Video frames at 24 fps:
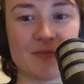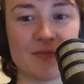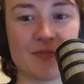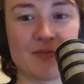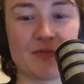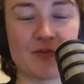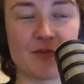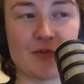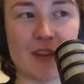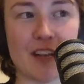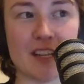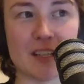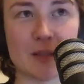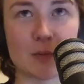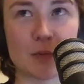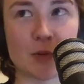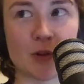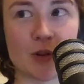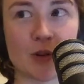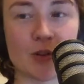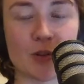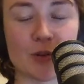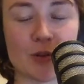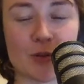Facebook
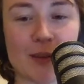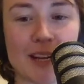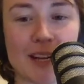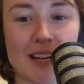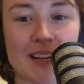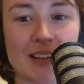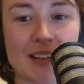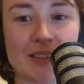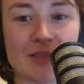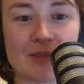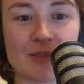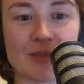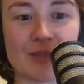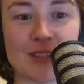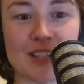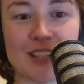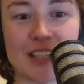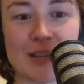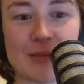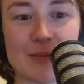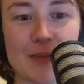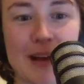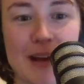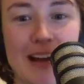all my
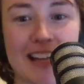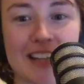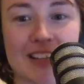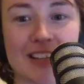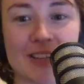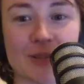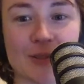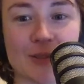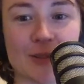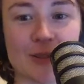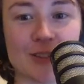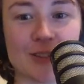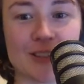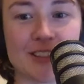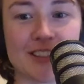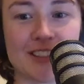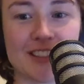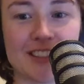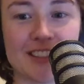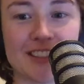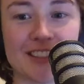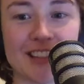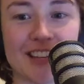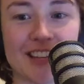really bad
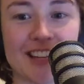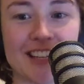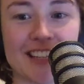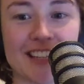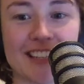thoughts. Like,